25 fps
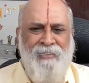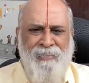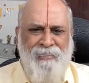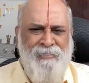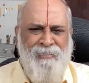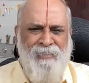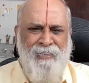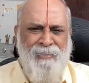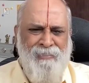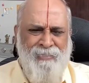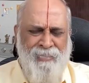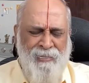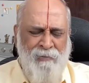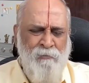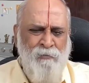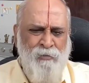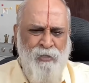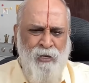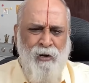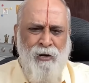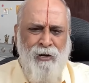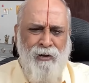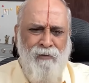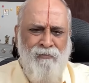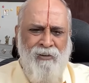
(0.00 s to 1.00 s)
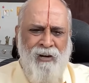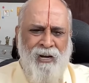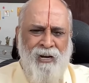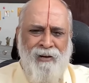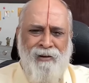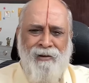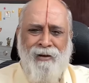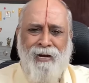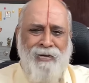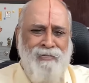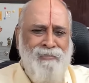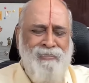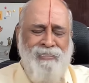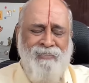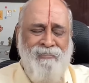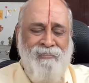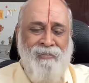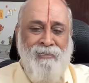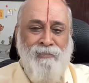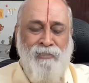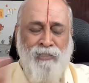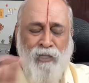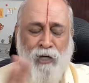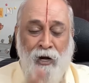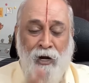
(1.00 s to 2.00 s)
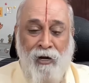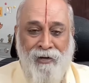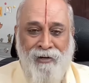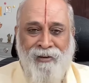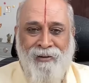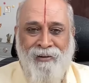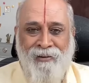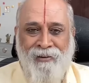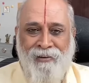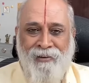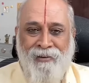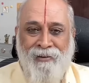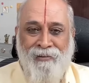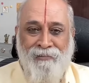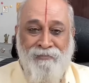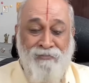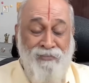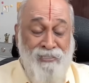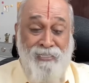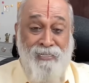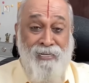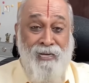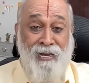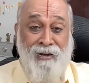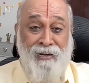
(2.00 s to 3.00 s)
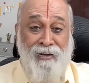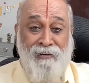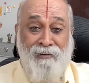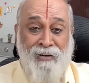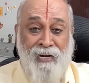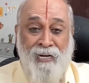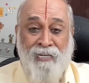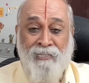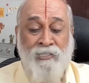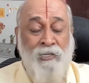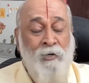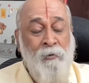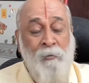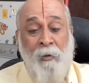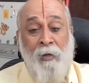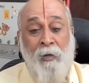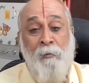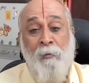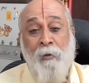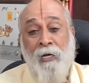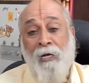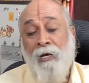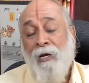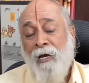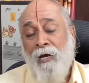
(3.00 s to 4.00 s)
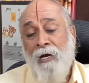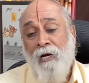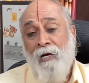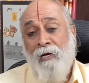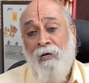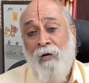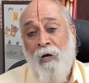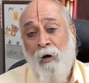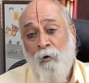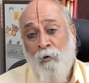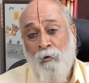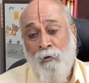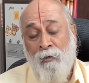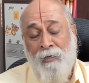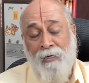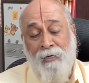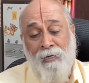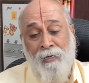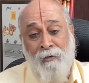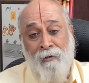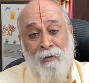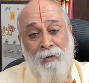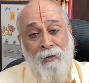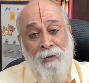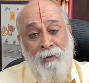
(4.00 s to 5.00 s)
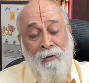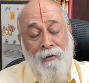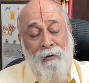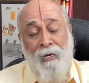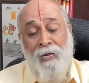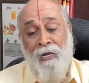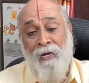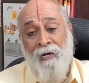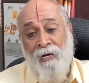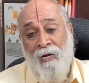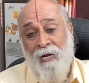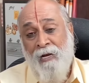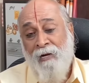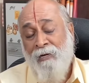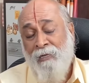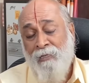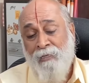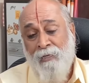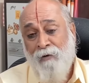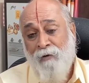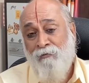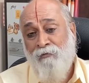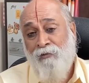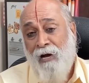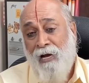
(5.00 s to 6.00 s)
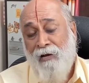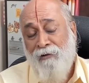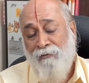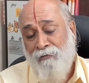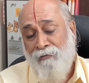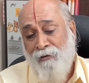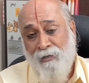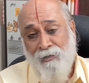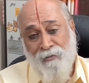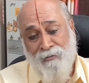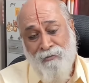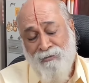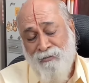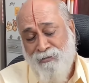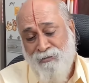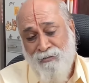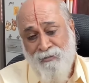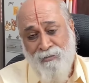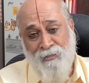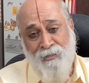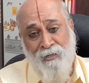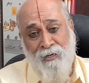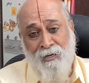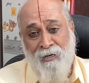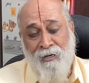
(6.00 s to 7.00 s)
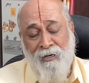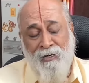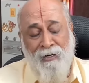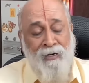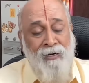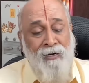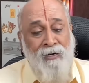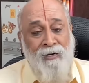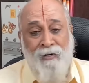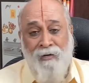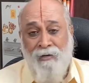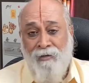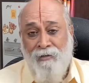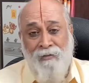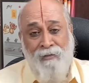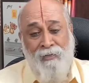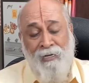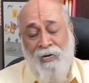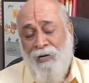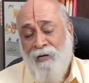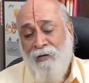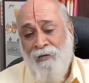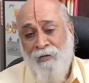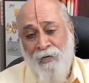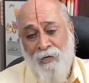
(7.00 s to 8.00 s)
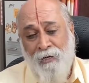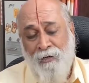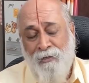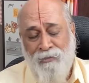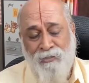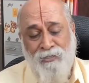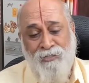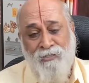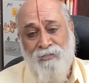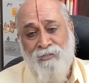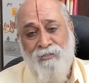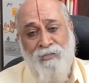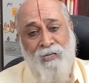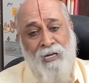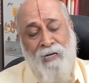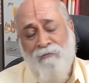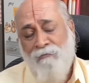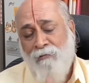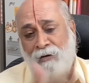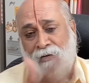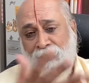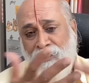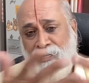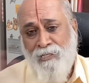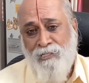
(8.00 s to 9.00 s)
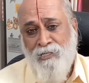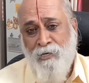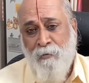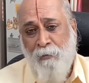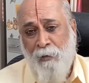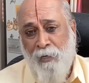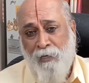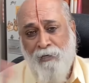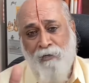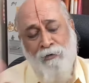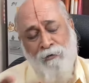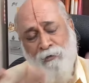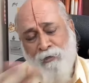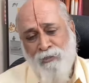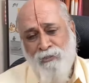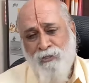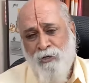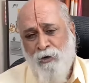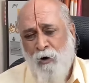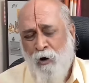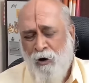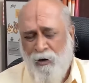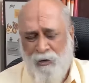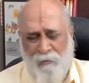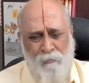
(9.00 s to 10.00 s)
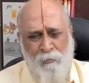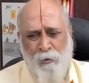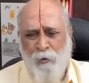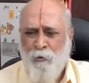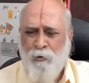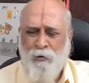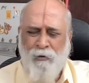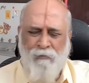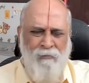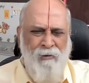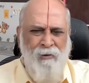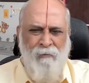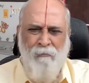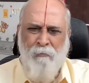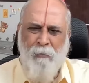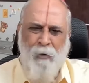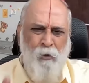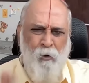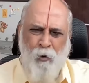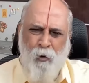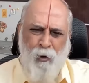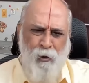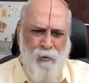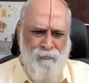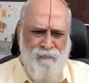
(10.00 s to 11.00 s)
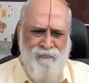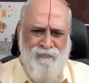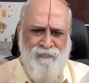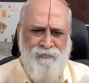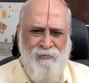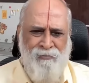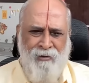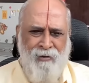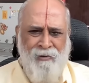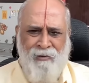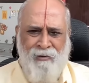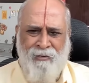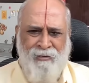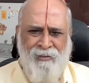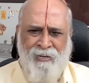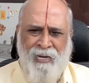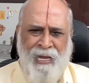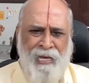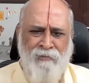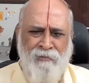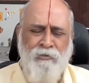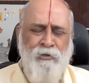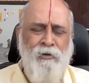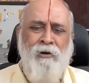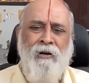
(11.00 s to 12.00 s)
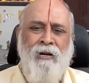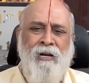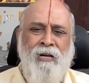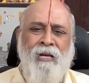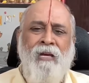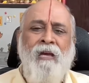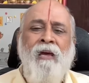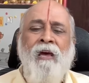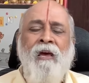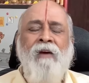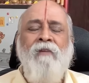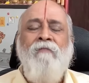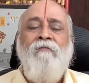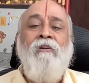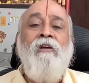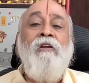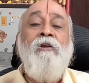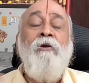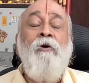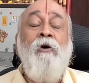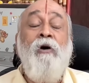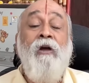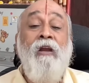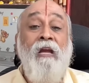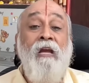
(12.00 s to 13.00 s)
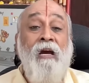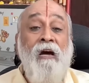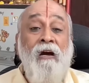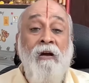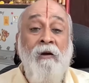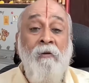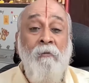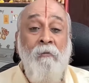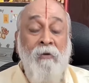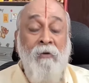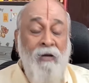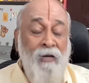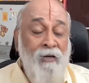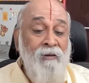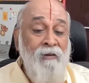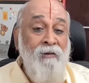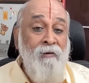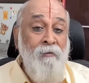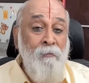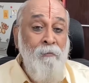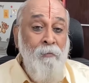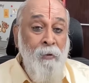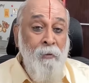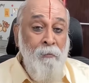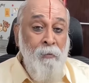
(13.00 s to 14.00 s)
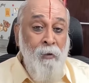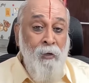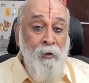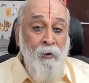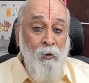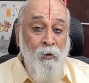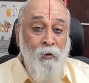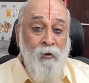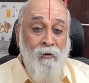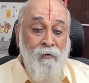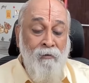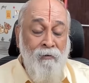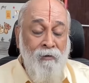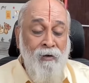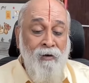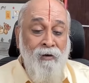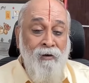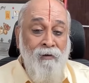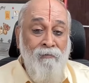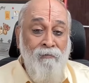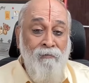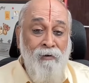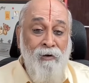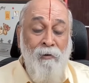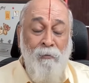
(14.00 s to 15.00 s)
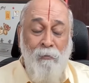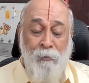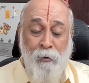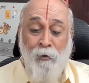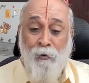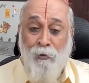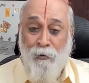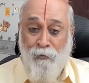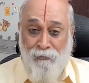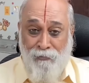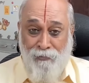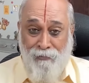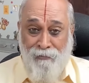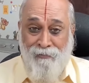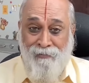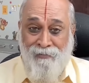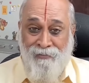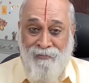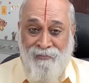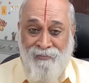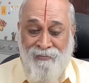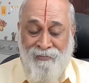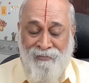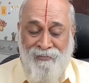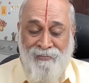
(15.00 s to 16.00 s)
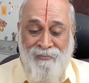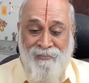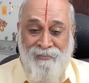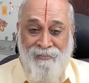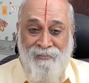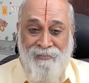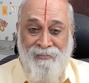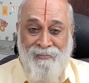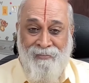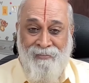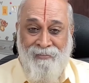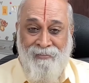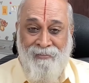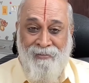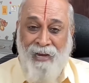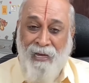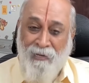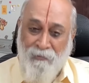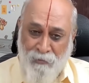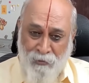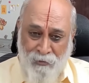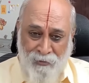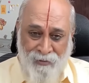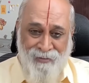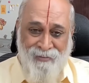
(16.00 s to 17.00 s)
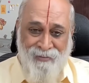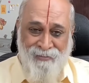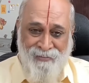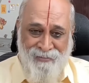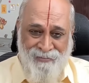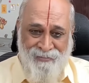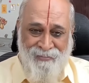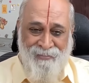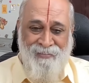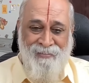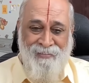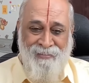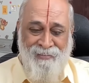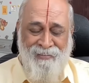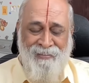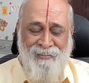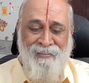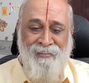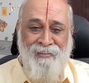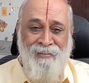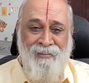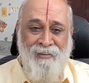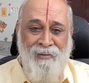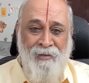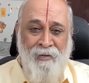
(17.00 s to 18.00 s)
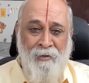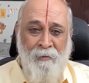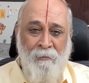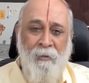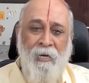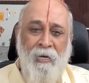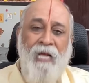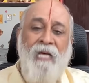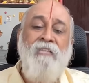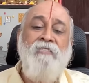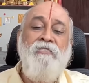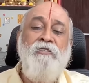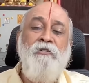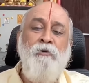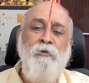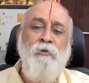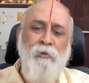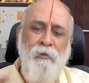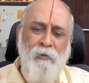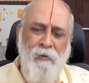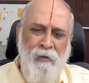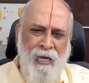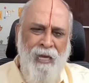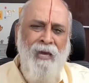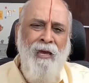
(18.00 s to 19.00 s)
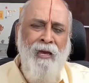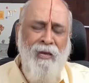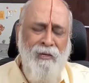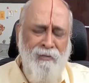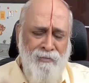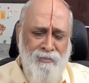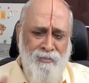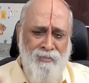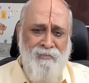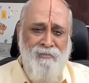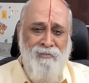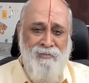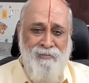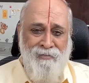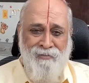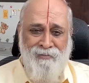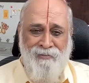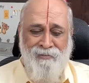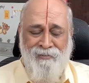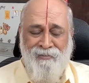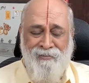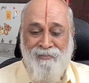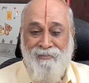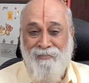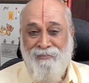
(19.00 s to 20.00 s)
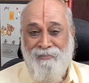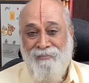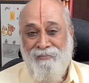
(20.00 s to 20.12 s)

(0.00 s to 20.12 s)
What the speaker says: It is just some sort of an attraction, that's all. Physical attraction. Maybe down the line, another 5 years, 10 years, that will dissipate. It is gone. Beauty will go off. Naturally, when you are young, people look very beautiful. Natural. But as you age,